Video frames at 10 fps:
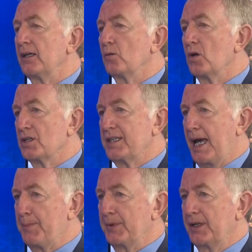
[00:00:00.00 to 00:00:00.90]
what has
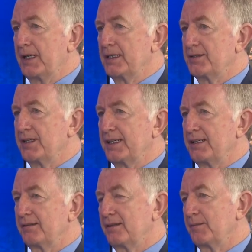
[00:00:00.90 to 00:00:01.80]
happened is
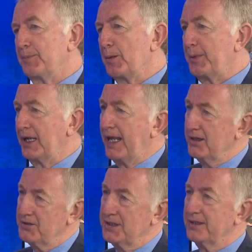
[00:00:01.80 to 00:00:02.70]
the
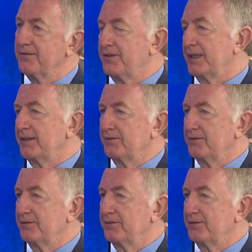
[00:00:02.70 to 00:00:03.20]
popularity of the